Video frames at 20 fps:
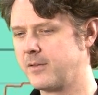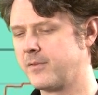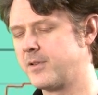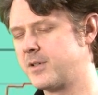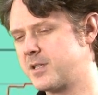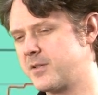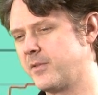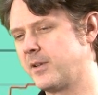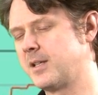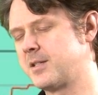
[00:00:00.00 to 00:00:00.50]

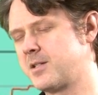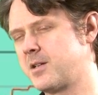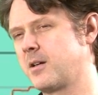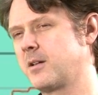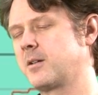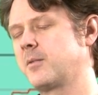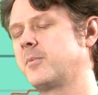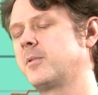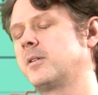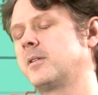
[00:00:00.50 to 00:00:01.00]
first of all, let's
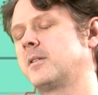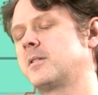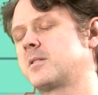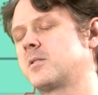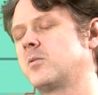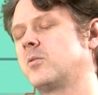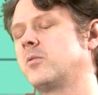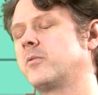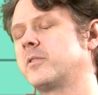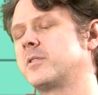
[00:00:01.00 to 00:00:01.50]
talk about,
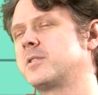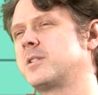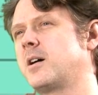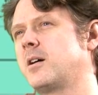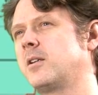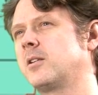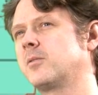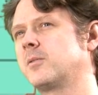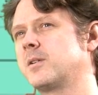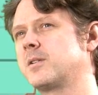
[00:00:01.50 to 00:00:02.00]
let's go over
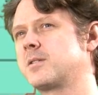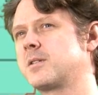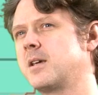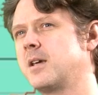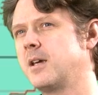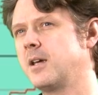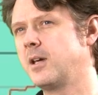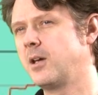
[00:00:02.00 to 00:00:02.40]
tolerance.